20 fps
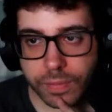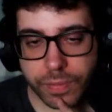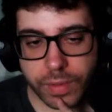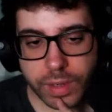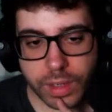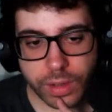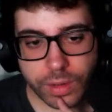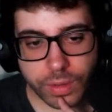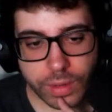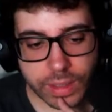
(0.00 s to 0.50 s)
this
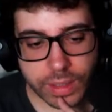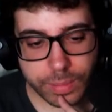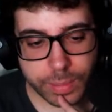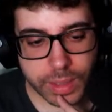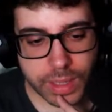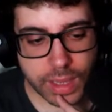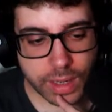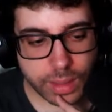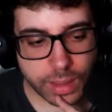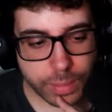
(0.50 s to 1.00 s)
video at the
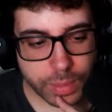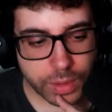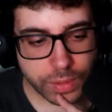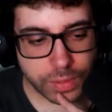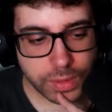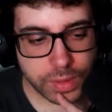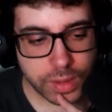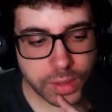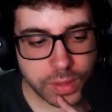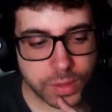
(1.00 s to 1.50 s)
beginning because
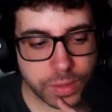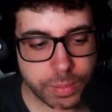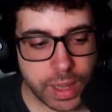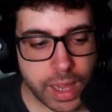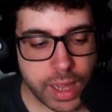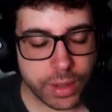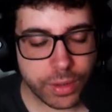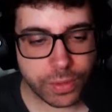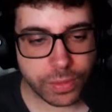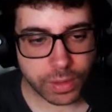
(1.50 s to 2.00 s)
he set some
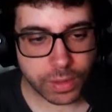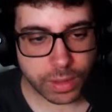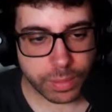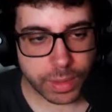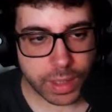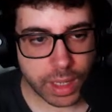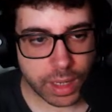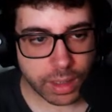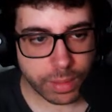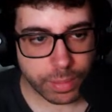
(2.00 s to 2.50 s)
actions at the
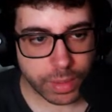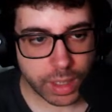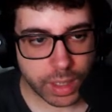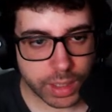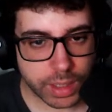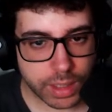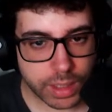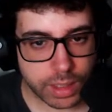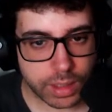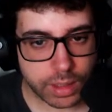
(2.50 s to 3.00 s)
beginning, but
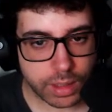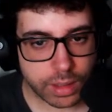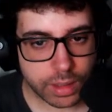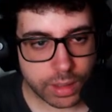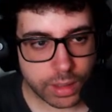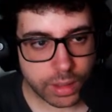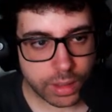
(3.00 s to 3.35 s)
like,